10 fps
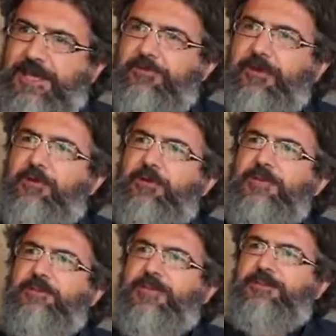and Berlucchi
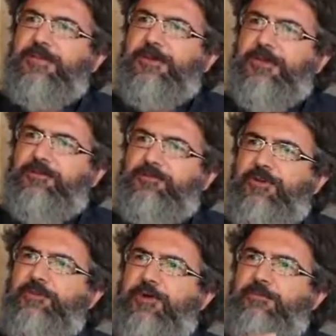in particular, to
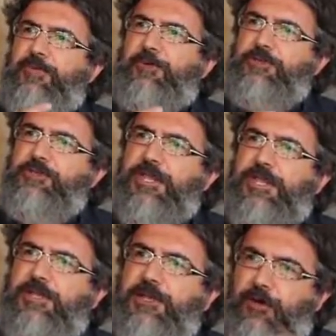try to approach
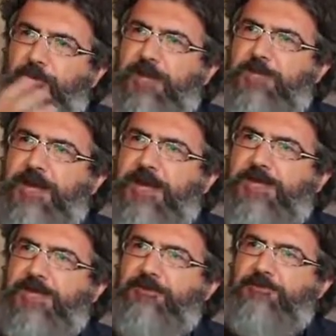a global
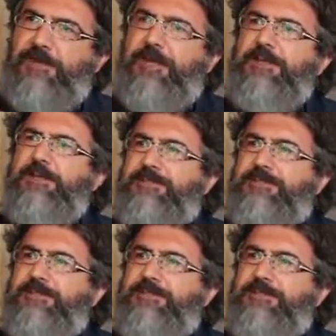market where